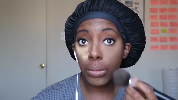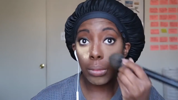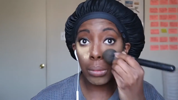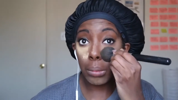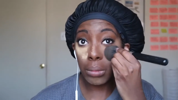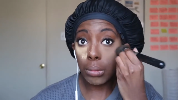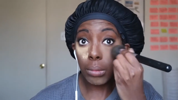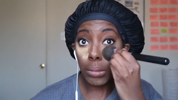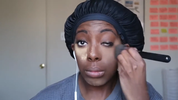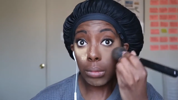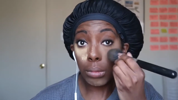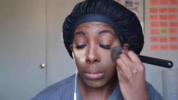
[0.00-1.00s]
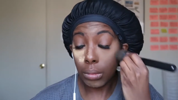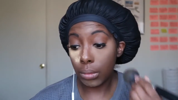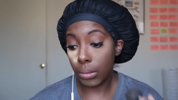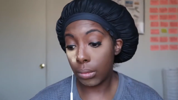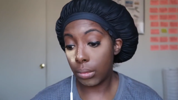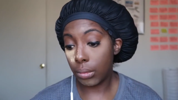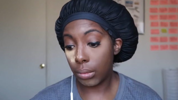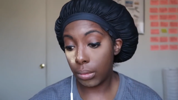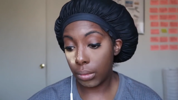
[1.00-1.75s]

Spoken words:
(no one is talking)